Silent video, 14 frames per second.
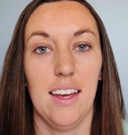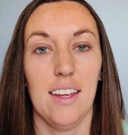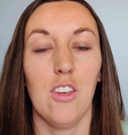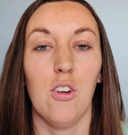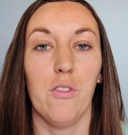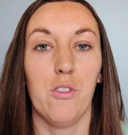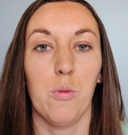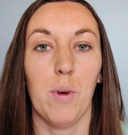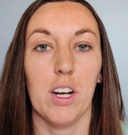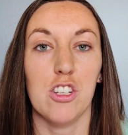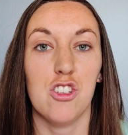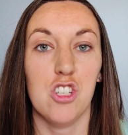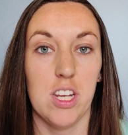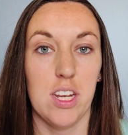you know, if you wear
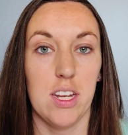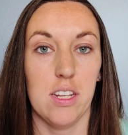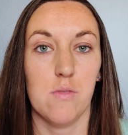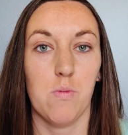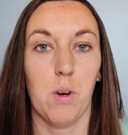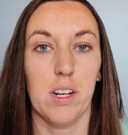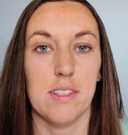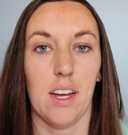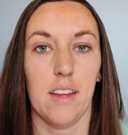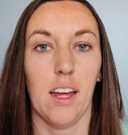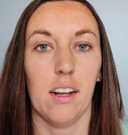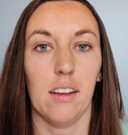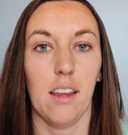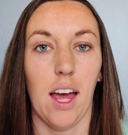jeans where it's got
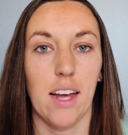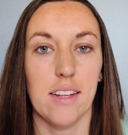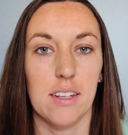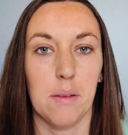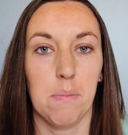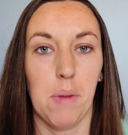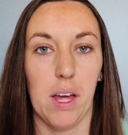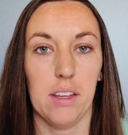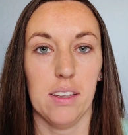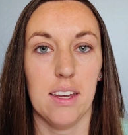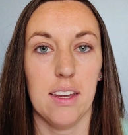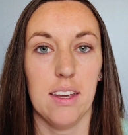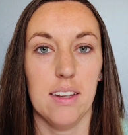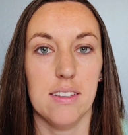that elastic
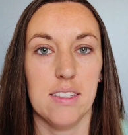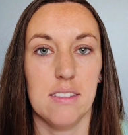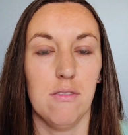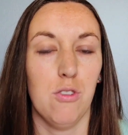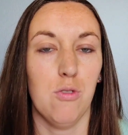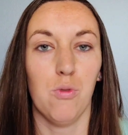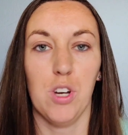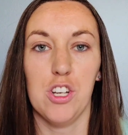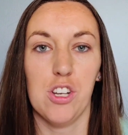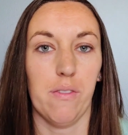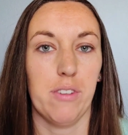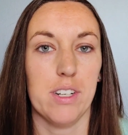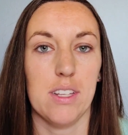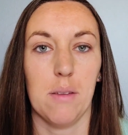belly and you reach
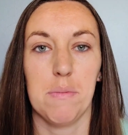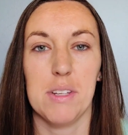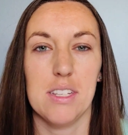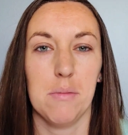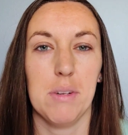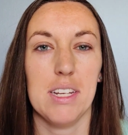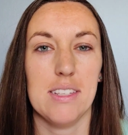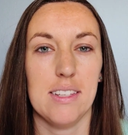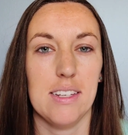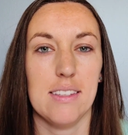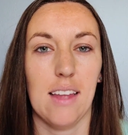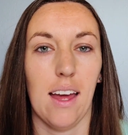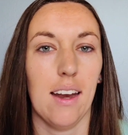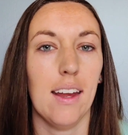up for something, somebody sees
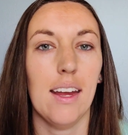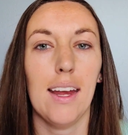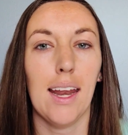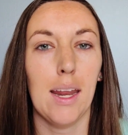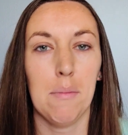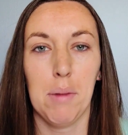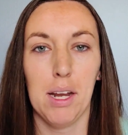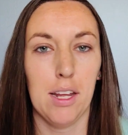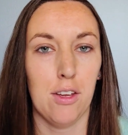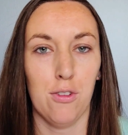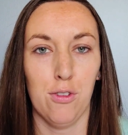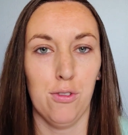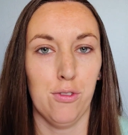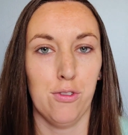that. Anybody
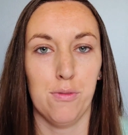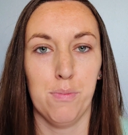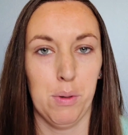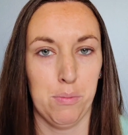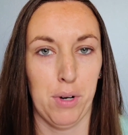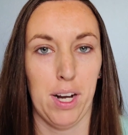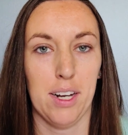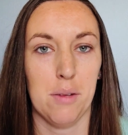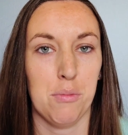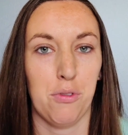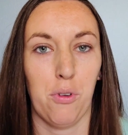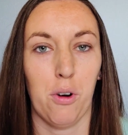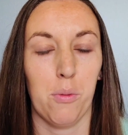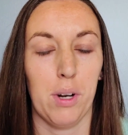who's been pregnant
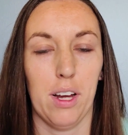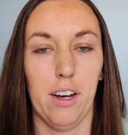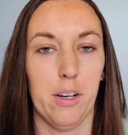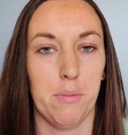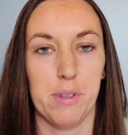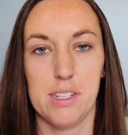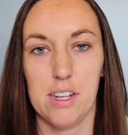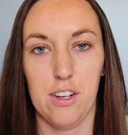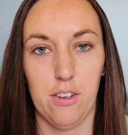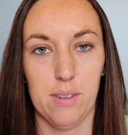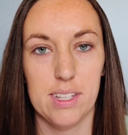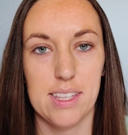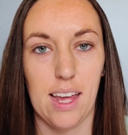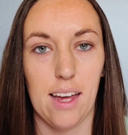before would 100%
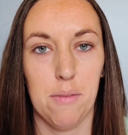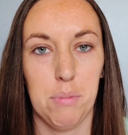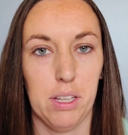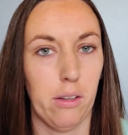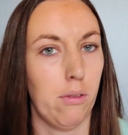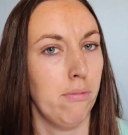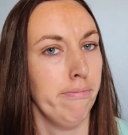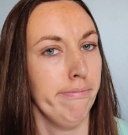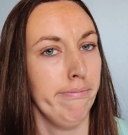notice that and be like,